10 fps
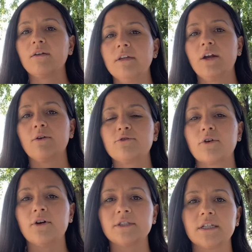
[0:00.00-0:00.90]
you know,
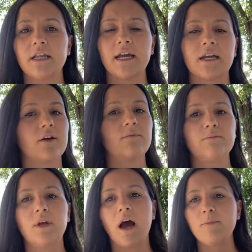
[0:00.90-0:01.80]
drawn to like
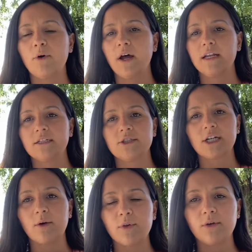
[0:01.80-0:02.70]
come on and
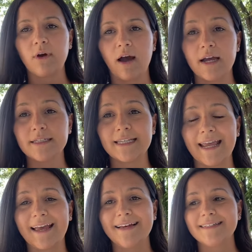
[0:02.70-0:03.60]
share with you guys.
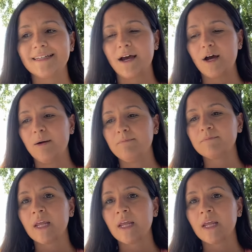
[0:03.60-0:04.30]
And um,